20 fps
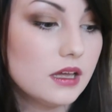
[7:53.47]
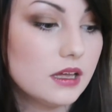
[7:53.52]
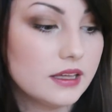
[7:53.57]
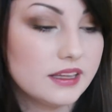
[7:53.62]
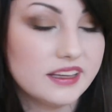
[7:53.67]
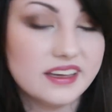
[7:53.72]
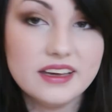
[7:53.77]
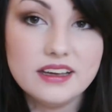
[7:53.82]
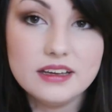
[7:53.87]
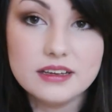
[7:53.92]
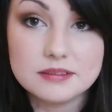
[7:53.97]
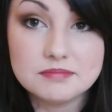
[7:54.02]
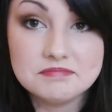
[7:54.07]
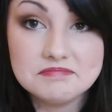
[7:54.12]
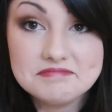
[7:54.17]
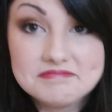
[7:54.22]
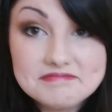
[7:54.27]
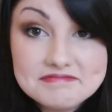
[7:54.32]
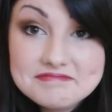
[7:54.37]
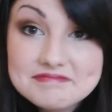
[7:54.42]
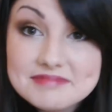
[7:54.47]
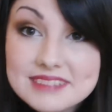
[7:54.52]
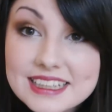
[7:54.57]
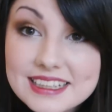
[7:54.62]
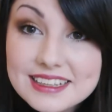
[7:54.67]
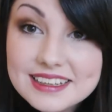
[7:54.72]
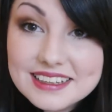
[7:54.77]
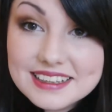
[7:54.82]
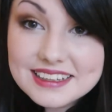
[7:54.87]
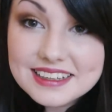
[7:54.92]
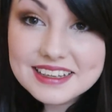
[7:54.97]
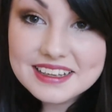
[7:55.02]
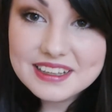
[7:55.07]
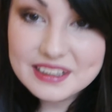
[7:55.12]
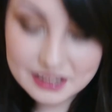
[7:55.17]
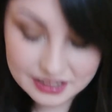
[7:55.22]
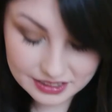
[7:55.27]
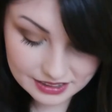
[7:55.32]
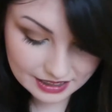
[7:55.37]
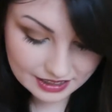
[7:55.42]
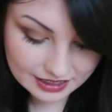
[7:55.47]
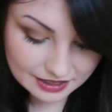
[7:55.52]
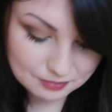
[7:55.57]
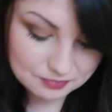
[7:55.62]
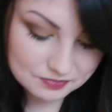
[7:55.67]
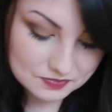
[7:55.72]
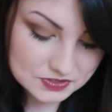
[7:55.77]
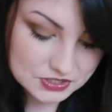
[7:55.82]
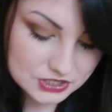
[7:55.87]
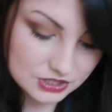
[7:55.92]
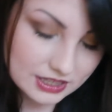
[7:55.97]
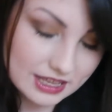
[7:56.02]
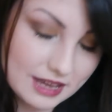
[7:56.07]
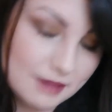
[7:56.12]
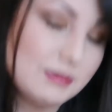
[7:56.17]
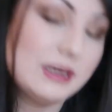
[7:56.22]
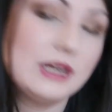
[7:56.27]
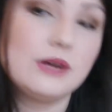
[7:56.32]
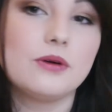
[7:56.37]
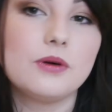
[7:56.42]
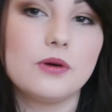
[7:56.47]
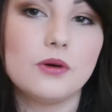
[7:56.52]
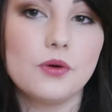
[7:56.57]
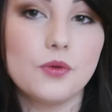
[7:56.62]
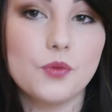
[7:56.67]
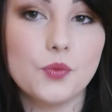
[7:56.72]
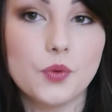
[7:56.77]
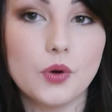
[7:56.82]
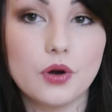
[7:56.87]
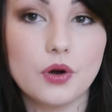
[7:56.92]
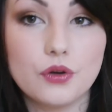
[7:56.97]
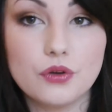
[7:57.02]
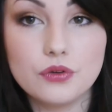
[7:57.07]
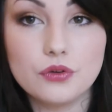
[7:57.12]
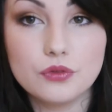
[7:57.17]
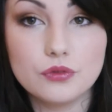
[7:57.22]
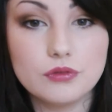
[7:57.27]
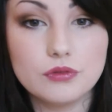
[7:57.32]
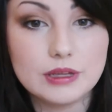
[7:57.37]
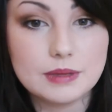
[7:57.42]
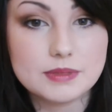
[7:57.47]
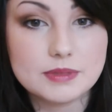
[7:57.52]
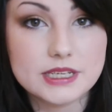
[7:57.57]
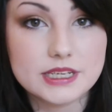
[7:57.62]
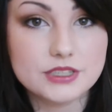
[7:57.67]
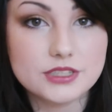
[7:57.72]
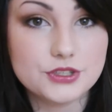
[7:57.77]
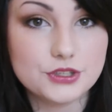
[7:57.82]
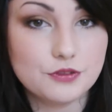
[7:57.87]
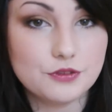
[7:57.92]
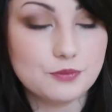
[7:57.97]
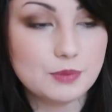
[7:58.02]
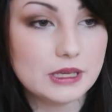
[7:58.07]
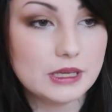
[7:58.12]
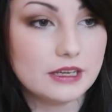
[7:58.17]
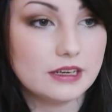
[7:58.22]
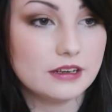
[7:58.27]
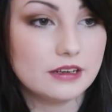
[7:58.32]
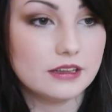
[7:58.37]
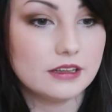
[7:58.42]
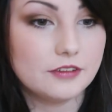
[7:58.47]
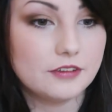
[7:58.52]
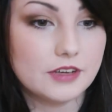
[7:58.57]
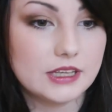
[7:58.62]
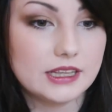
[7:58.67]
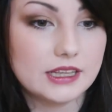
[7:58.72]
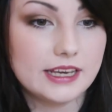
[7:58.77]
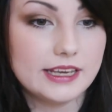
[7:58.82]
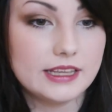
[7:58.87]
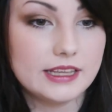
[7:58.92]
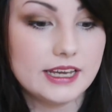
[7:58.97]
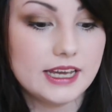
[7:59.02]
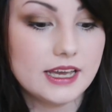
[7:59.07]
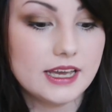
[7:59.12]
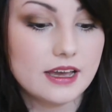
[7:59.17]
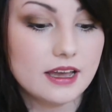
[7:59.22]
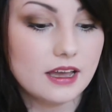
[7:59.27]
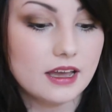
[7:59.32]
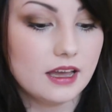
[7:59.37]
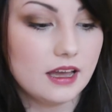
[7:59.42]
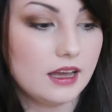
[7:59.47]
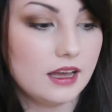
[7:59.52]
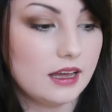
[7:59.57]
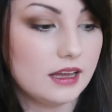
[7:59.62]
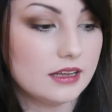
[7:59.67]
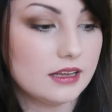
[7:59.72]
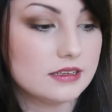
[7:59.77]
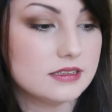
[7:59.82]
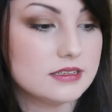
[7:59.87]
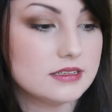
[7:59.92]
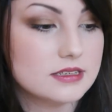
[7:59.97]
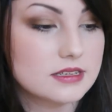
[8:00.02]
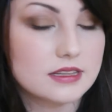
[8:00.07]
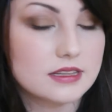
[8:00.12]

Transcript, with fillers: yeah, um, do let me know what lipsticks you've been loving lately and